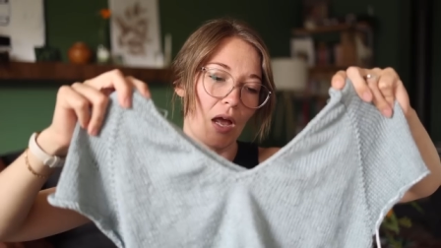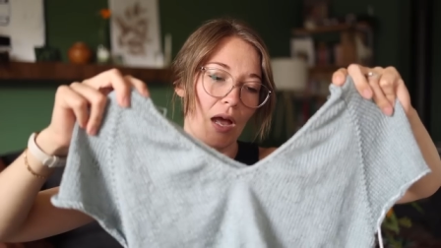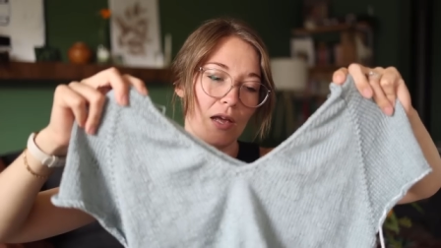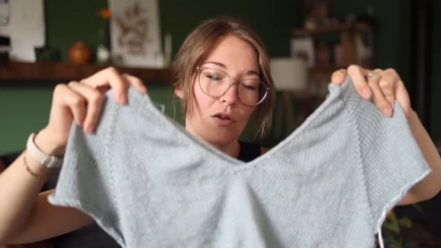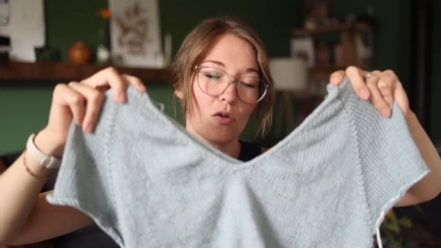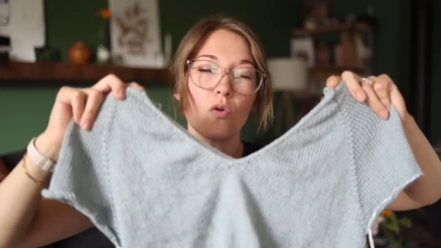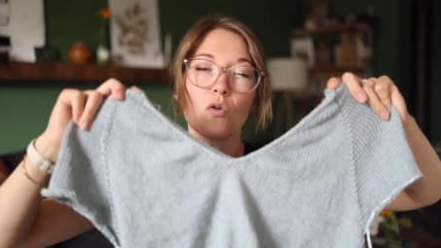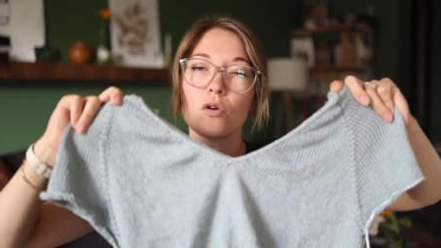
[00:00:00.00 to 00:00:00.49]

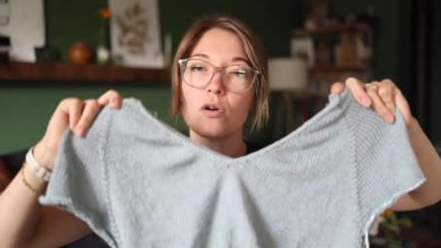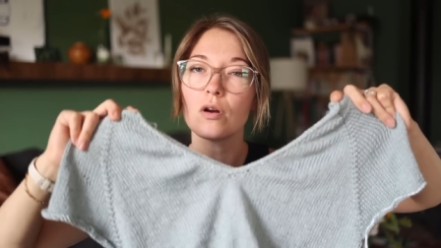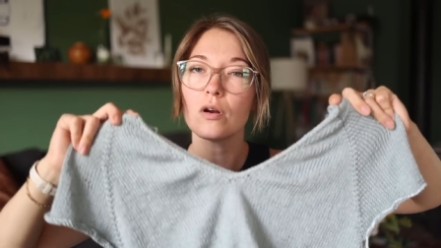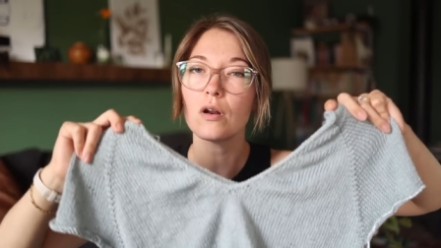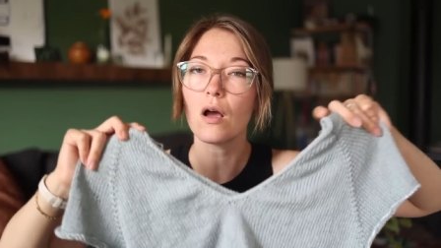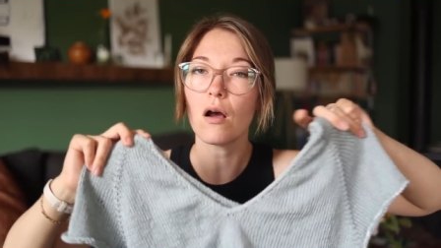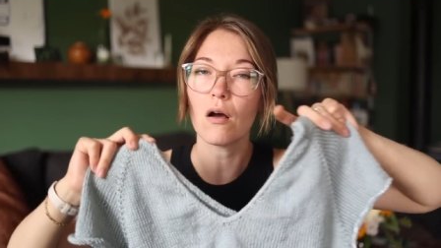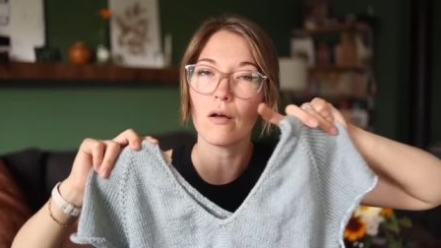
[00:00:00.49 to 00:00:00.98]
I
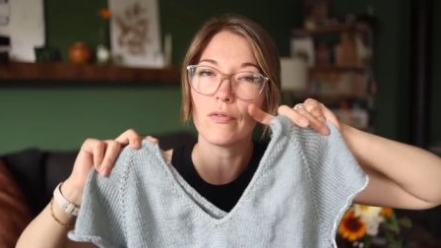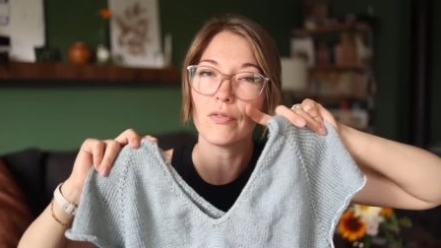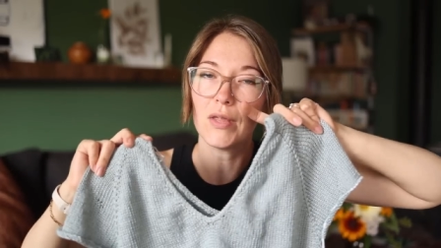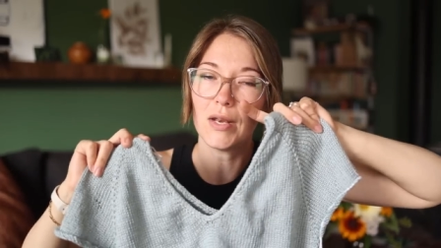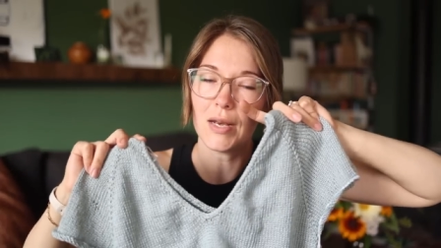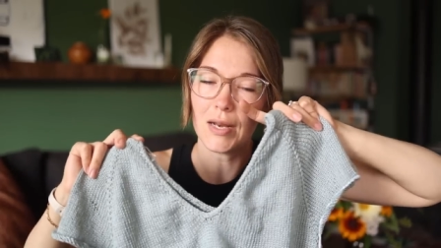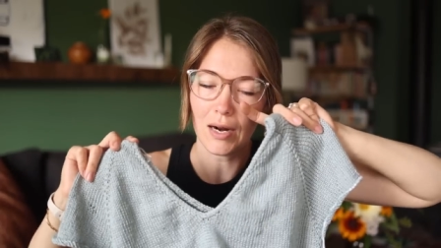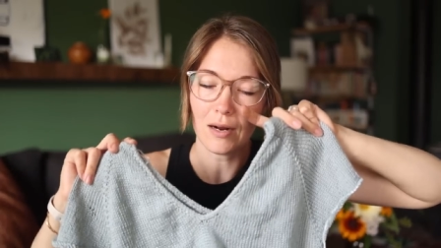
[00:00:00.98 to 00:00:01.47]
cord on
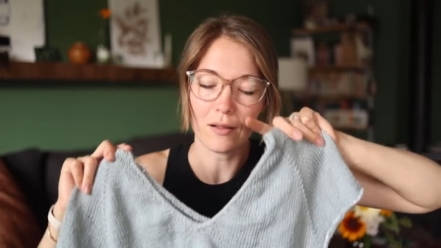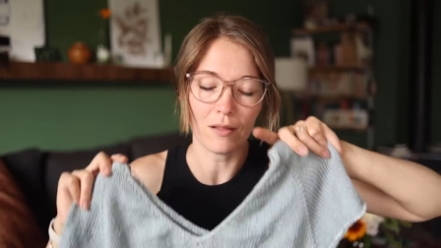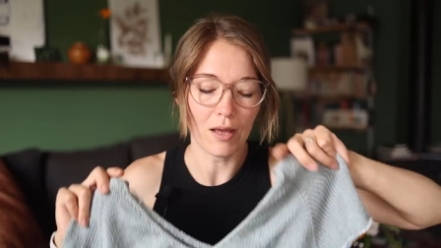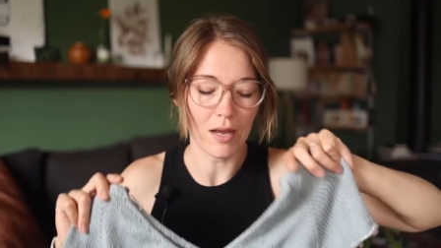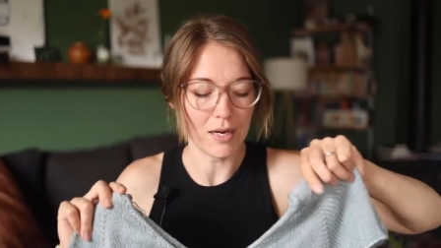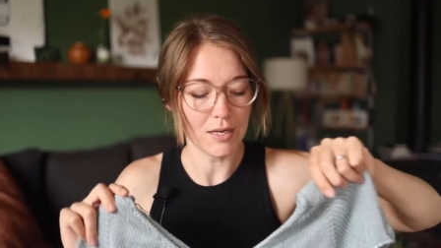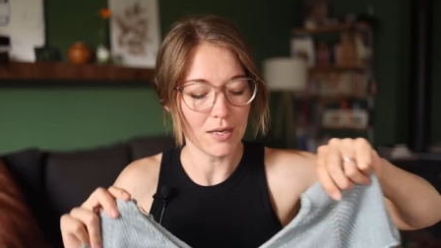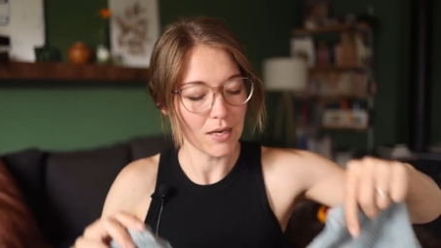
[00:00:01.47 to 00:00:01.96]
the
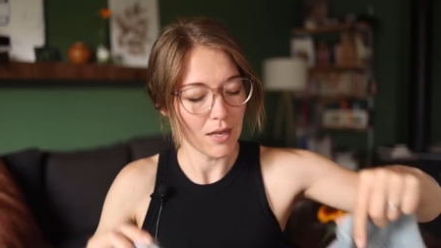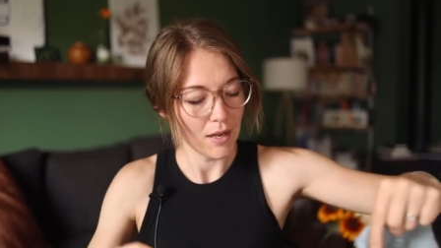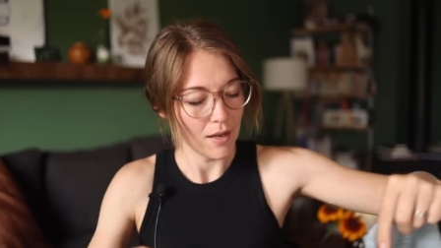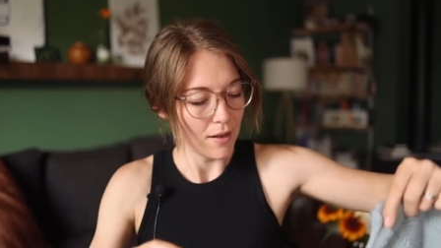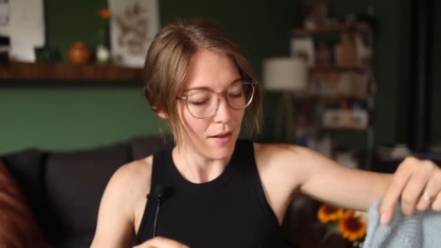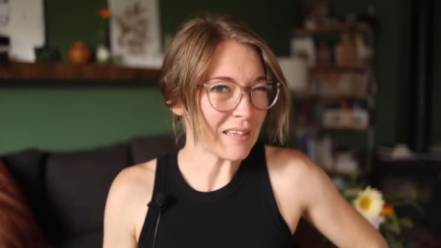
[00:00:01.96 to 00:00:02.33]
neckline